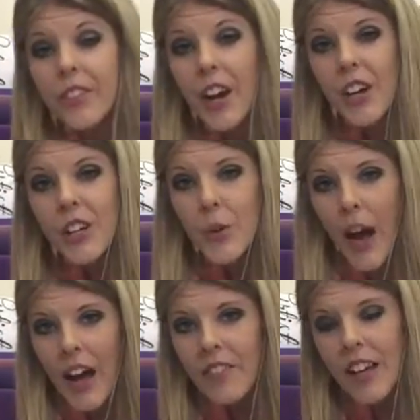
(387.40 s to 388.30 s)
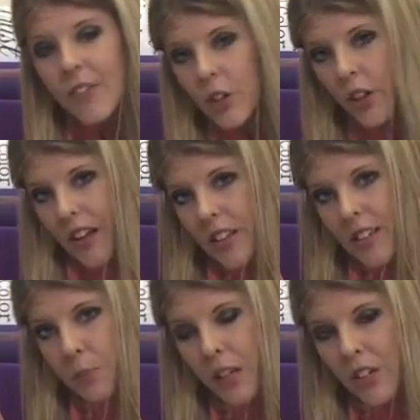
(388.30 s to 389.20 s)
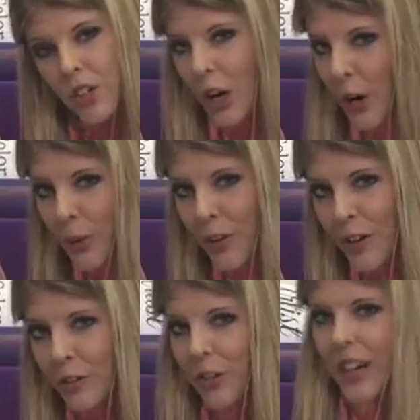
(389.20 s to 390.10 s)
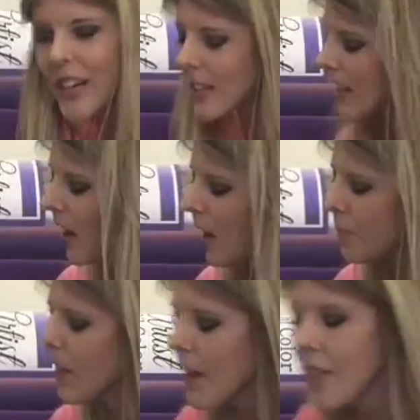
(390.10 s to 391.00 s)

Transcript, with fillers: there you have it. If you like this, please share it with your friends. Um,